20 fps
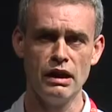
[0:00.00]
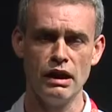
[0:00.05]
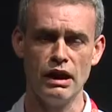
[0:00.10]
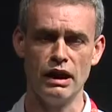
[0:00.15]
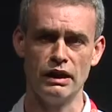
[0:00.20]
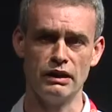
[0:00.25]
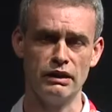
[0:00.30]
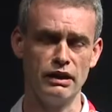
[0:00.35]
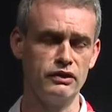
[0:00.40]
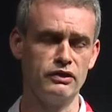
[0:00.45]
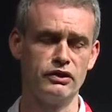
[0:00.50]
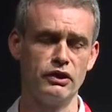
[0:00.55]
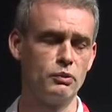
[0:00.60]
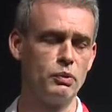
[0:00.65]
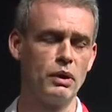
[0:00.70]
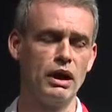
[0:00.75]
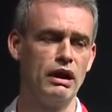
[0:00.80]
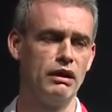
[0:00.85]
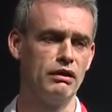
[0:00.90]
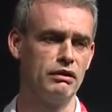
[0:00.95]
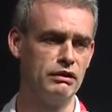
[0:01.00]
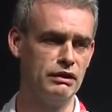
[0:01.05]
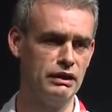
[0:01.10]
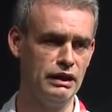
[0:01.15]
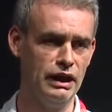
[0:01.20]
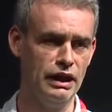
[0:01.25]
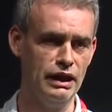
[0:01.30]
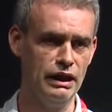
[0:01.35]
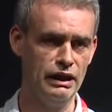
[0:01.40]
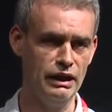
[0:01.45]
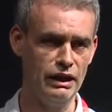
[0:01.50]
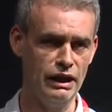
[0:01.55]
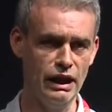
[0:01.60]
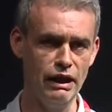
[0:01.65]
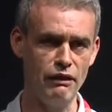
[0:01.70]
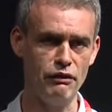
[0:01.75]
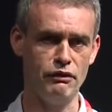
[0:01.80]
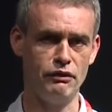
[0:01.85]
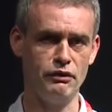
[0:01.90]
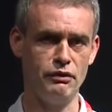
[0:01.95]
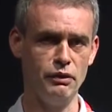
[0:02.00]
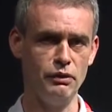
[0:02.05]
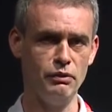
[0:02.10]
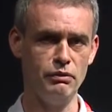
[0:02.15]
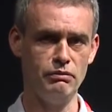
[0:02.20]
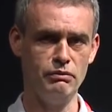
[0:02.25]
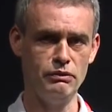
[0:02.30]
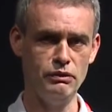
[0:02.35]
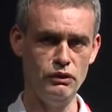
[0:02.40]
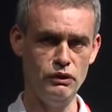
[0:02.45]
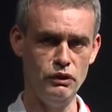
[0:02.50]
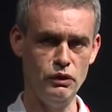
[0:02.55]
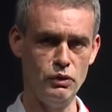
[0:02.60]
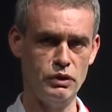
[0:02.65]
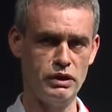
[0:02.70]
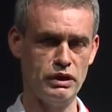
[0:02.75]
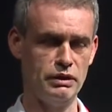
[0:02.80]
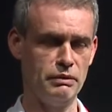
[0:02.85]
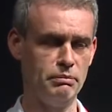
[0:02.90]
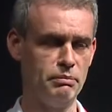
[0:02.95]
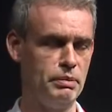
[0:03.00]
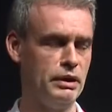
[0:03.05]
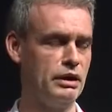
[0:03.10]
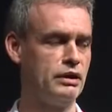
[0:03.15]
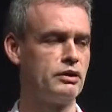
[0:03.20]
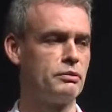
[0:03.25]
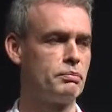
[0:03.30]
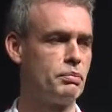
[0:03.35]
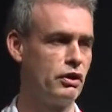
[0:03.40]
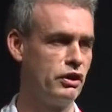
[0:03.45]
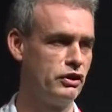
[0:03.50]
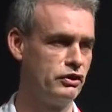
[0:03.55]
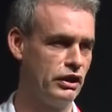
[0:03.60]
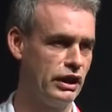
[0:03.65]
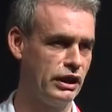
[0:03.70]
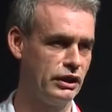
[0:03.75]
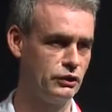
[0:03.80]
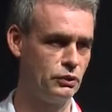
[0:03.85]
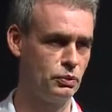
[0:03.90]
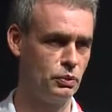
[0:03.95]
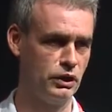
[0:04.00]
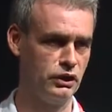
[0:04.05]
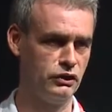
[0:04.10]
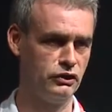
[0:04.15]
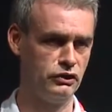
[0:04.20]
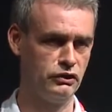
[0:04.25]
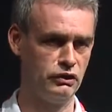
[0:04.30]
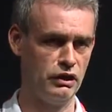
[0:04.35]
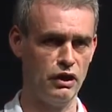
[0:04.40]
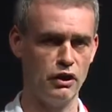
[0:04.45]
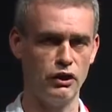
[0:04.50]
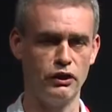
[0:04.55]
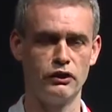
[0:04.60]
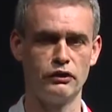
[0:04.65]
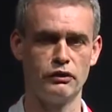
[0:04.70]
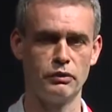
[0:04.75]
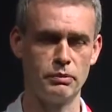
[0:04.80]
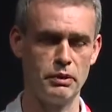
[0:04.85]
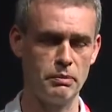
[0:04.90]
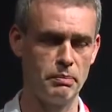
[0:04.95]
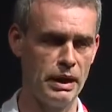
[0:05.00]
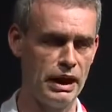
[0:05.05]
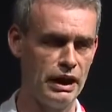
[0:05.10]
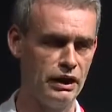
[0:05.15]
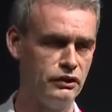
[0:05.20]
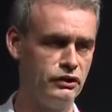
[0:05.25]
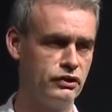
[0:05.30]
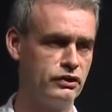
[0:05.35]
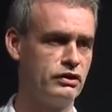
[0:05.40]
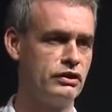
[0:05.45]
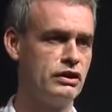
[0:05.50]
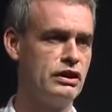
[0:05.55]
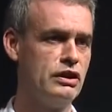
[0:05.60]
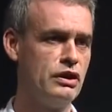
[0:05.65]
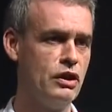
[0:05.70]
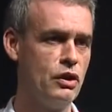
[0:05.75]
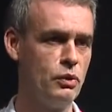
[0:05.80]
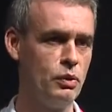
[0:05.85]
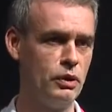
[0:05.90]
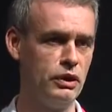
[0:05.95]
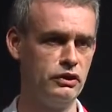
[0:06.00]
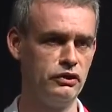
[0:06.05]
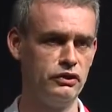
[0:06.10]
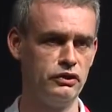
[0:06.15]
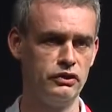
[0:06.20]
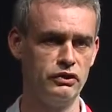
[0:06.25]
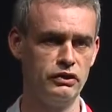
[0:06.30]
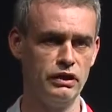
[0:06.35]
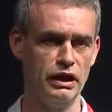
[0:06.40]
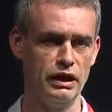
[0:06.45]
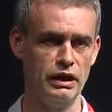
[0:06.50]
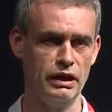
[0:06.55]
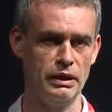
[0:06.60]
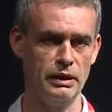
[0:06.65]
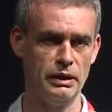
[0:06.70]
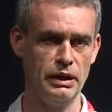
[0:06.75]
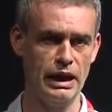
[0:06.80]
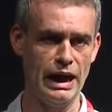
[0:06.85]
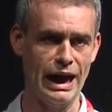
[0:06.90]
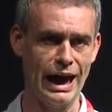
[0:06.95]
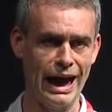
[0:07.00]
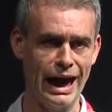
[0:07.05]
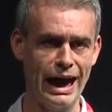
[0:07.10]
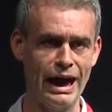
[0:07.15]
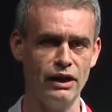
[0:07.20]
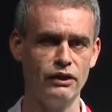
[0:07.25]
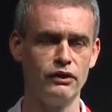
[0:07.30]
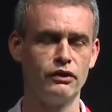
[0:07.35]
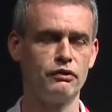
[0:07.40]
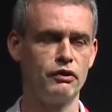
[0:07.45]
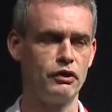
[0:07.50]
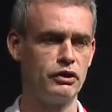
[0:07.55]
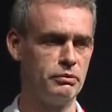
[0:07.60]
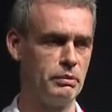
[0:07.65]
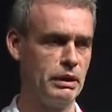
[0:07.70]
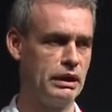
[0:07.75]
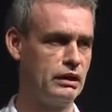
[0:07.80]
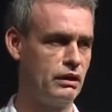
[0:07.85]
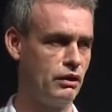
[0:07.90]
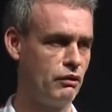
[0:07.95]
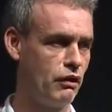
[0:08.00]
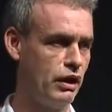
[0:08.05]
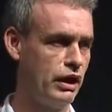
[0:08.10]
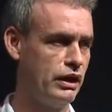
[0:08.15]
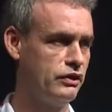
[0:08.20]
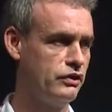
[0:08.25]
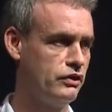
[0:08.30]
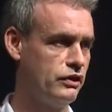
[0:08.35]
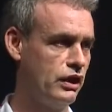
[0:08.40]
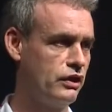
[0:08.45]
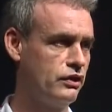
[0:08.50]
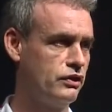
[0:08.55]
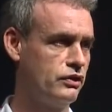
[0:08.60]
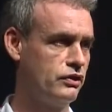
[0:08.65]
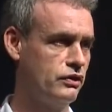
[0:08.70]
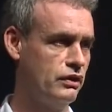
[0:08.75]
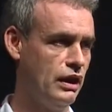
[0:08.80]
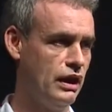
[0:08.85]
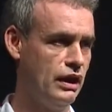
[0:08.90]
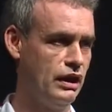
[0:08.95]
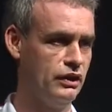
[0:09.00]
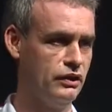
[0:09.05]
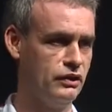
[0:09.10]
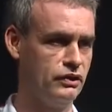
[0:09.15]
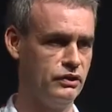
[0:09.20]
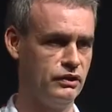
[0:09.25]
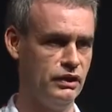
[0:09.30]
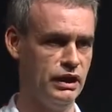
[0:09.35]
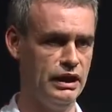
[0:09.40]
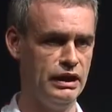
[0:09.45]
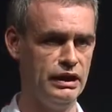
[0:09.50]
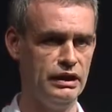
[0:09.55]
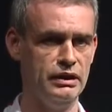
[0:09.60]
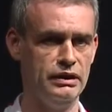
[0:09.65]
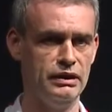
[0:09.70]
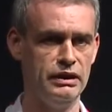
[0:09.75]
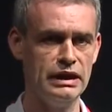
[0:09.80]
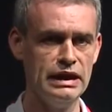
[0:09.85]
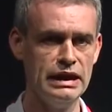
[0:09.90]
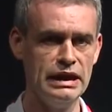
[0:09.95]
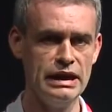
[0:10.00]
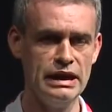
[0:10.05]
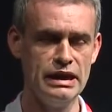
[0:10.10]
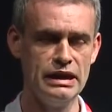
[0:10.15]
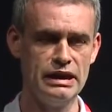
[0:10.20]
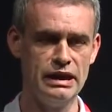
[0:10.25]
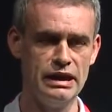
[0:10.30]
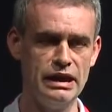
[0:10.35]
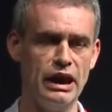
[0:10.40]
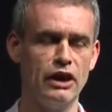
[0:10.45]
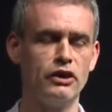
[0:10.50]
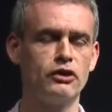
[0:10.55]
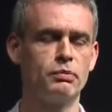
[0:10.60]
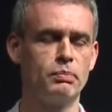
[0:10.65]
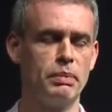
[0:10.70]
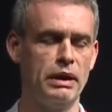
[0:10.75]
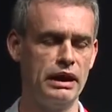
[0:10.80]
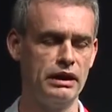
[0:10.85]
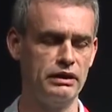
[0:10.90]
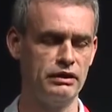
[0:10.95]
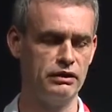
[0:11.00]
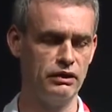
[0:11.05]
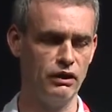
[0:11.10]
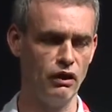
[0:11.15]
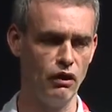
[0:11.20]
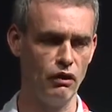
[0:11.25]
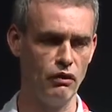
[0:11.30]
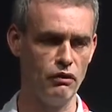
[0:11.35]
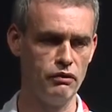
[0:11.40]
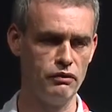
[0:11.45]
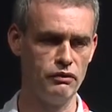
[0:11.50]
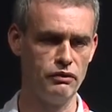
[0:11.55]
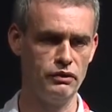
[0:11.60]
And I said, well, if you can build a project which learns from the past, which has fundamental rights as a key aspect of